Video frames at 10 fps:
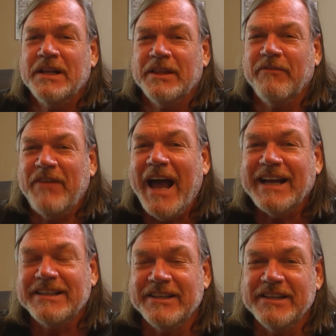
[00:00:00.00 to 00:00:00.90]
The
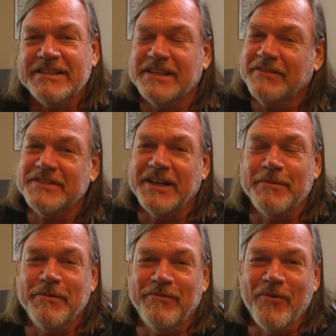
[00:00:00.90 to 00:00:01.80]
fact is, and I've said
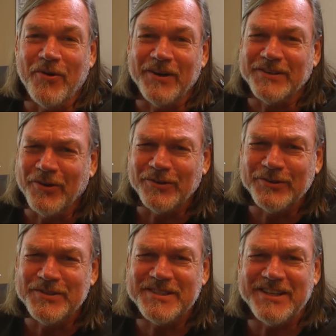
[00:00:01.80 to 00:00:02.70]
it before, and don't
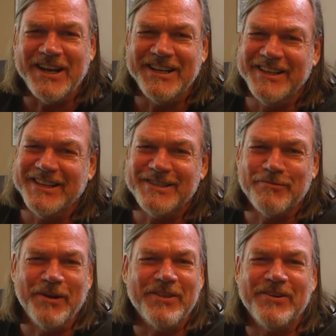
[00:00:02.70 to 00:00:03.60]
lose sight of this,
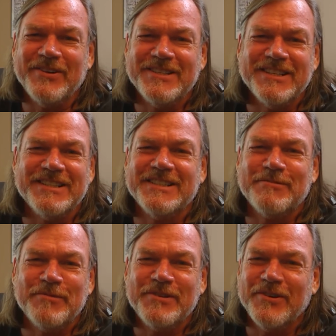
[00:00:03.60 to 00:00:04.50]
whether
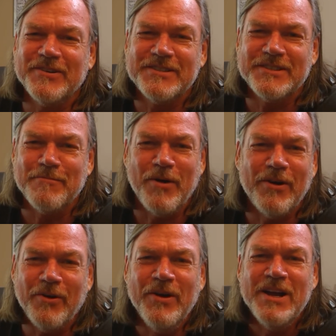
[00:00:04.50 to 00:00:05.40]
Jesus returns
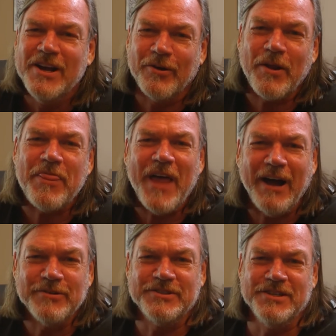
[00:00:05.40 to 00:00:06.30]
tomorrow or
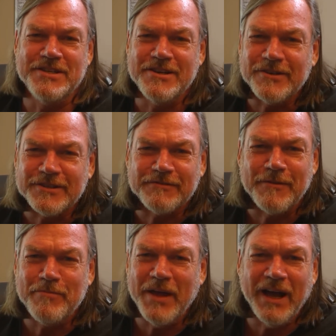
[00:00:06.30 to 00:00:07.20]
1,000 years
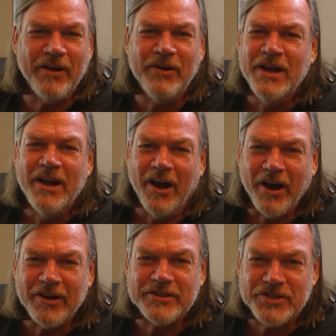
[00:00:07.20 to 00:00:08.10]
from now,
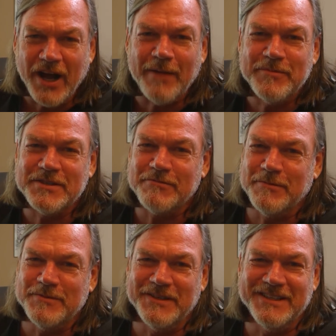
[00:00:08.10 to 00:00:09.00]
our job
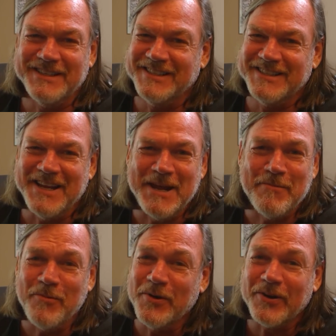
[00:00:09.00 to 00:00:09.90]
description is the
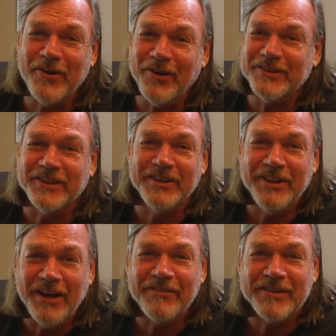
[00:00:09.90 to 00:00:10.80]
same. We're called to
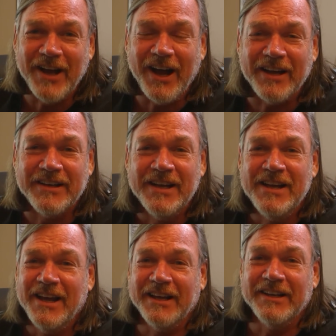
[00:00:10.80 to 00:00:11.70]
love God
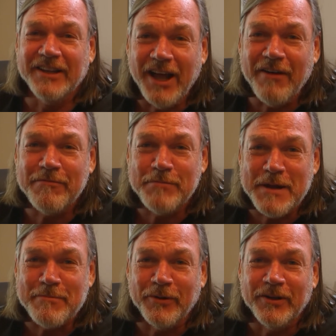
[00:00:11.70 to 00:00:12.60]
and love
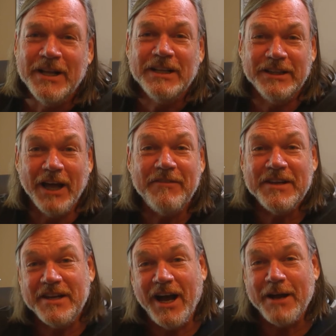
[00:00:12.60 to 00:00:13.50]
people.
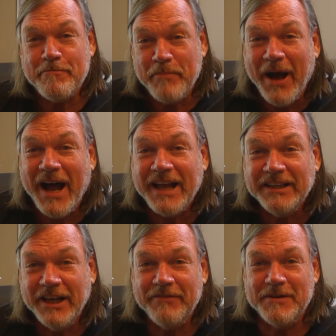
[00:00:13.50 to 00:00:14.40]
Loving God by
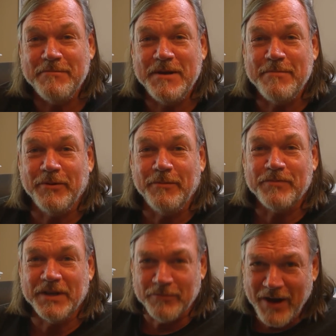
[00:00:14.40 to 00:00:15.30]
loving people.
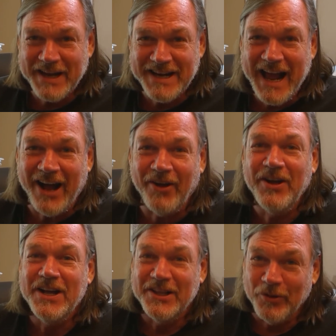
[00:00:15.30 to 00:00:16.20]
And right now,
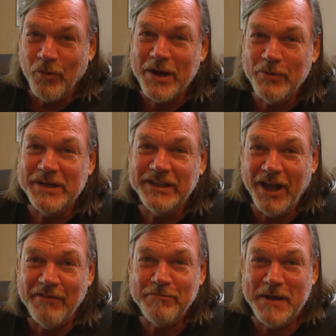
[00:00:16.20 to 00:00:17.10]
the way we
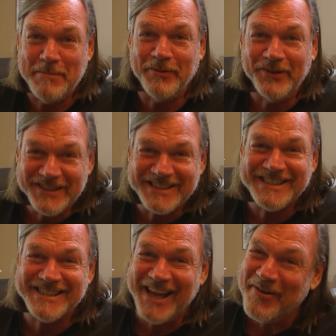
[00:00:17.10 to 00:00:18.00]
love people is
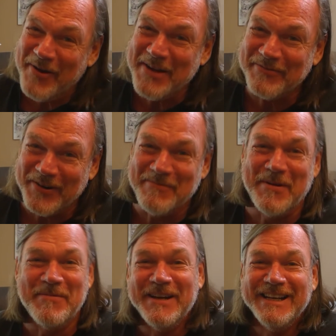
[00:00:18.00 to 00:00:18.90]
to stay away from
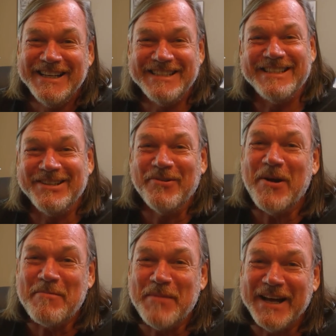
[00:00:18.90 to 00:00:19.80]
them, is to do
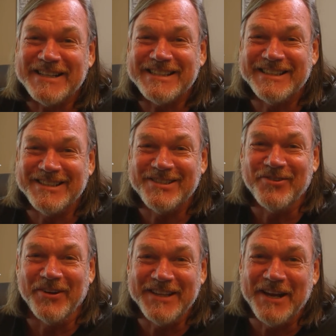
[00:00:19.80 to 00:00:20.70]
our best to
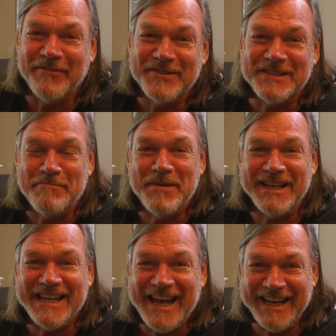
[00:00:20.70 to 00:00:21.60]
join the efforts to
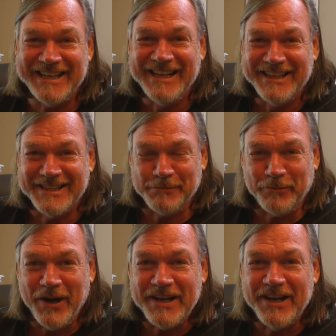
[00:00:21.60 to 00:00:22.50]
mitigate the
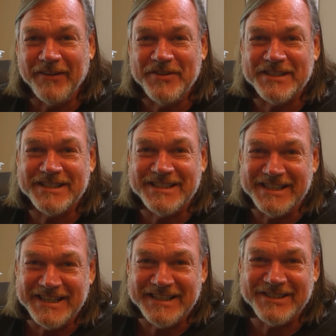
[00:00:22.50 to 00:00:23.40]
spread of this
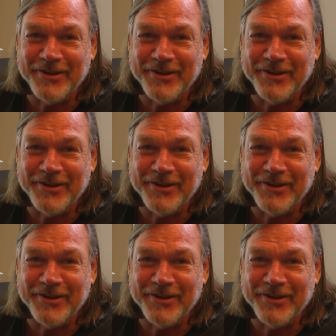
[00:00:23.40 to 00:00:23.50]
disease.